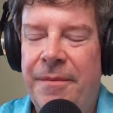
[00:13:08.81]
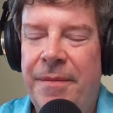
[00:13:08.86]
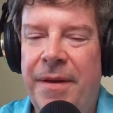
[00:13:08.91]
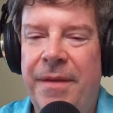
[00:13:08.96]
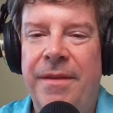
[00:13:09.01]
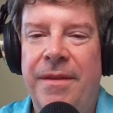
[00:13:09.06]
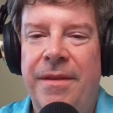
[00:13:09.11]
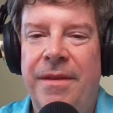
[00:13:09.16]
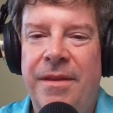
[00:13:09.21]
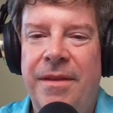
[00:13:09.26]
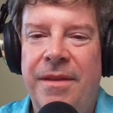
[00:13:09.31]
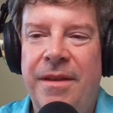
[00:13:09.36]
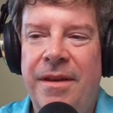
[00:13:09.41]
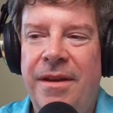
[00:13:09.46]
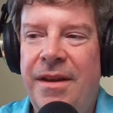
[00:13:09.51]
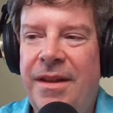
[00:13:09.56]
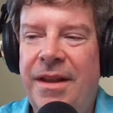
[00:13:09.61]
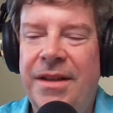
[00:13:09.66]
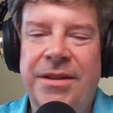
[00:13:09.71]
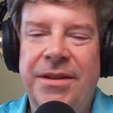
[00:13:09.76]
Now,
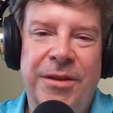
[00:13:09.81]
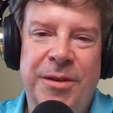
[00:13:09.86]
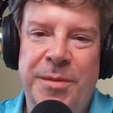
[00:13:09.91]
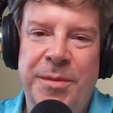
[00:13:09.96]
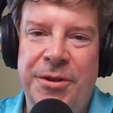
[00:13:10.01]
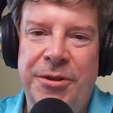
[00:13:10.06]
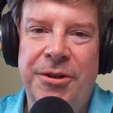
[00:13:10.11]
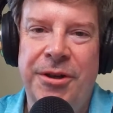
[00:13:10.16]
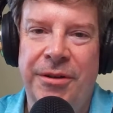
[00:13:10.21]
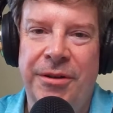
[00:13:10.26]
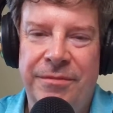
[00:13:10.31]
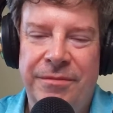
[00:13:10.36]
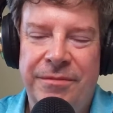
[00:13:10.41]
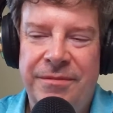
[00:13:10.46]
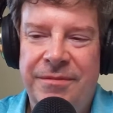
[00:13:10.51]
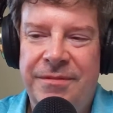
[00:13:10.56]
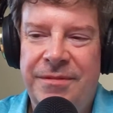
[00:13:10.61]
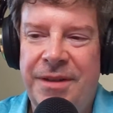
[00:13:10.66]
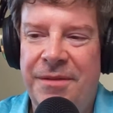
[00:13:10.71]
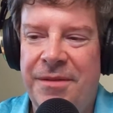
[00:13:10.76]
that's always been true.
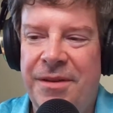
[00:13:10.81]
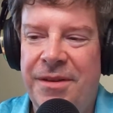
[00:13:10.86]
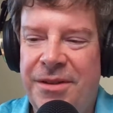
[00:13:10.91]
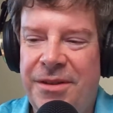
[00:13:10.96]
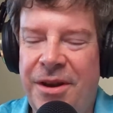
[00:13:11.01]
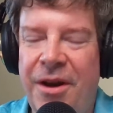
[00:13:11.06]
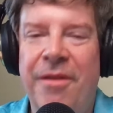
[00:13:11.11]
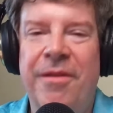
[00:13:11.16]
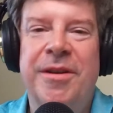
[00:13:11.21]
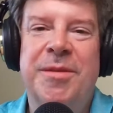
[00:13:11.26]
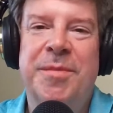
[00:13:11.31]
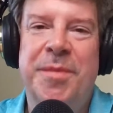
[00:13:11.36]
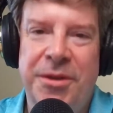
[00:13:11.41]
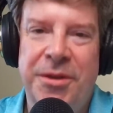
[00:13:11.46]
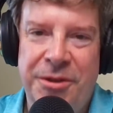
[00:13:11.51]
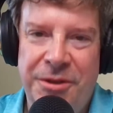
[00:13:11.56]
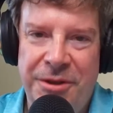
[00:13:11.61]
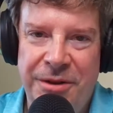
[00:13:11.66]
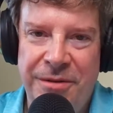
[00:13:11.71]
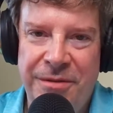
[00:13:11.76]
It's always
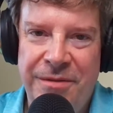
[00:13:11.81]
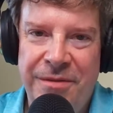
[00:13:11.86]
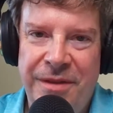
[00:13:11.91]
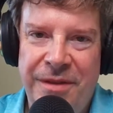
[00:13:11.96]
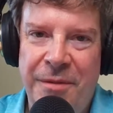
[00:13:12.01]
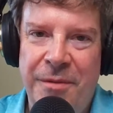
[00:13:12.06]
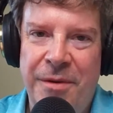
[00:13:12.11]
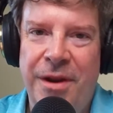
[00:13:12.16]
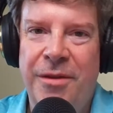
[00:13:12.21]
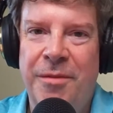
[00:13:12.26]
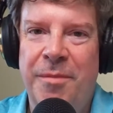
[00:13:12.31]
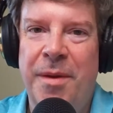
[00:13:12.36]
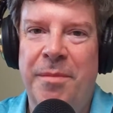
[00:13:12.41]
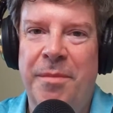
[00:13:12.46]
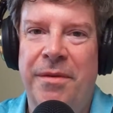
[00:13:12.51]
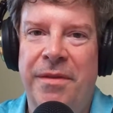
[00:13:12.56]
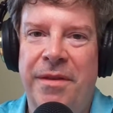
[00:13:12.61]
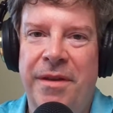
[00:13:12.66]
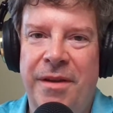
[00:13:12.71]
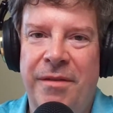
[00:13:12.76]
been true that what other
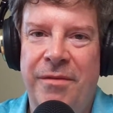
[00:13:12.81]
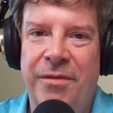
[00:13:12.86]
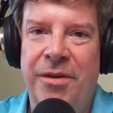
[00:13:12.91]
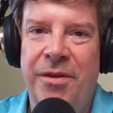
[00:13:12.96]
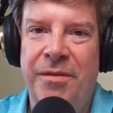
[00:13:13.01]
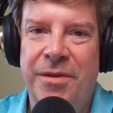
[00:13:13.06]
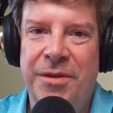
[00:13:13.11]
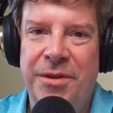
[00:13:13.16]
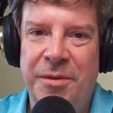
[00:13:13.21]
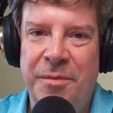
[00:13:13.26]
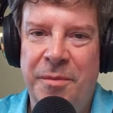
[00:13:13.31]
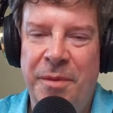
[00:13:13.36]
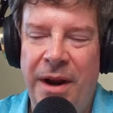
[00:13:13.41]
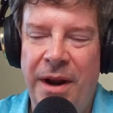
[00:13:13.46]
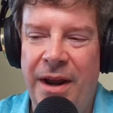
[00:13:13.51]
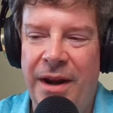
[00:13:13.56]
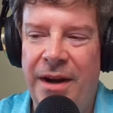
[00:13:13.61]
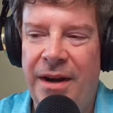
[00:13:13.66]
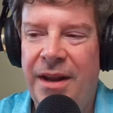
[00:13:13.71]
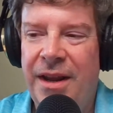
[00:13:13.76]
people think of you is your
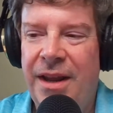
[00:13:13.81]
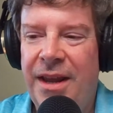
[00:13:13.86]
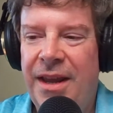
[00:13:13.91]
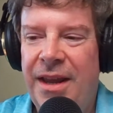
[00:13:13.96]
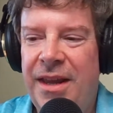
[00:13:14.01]
brand.